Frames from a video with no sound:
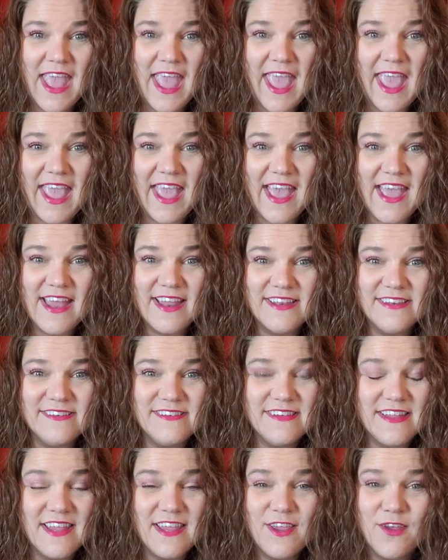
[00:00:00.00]
And
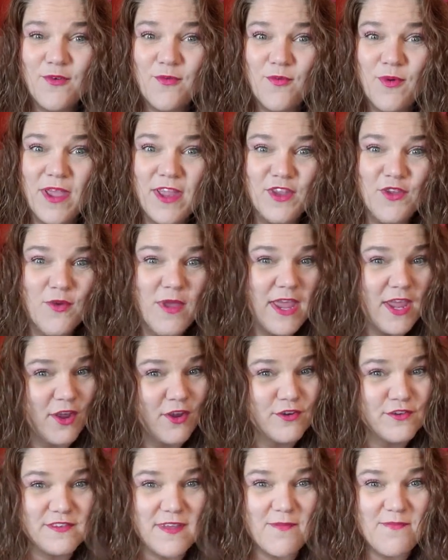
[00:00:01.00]
when you
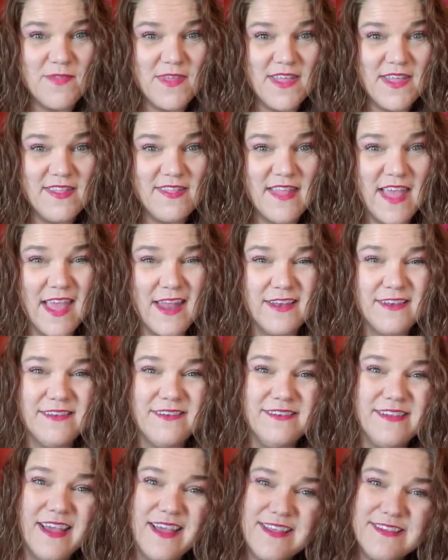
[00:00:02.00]
hear something that
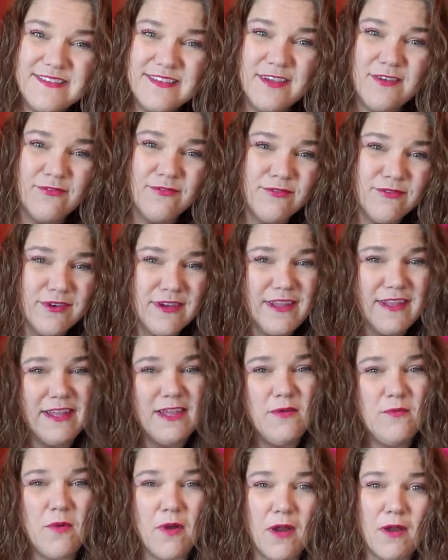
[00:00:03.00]
doesn't
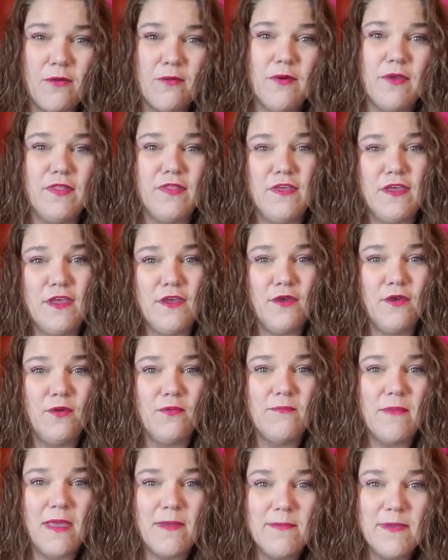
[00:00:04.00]
really work with you,
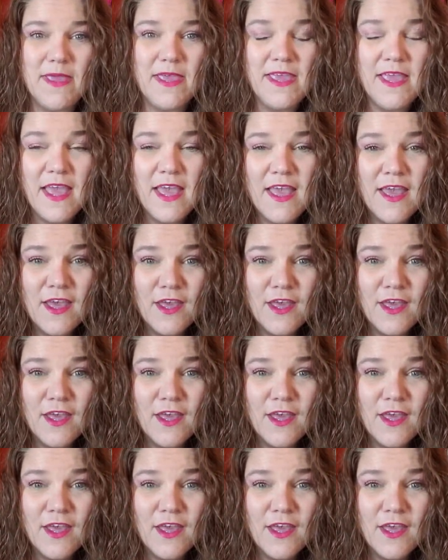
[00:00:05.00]
maybe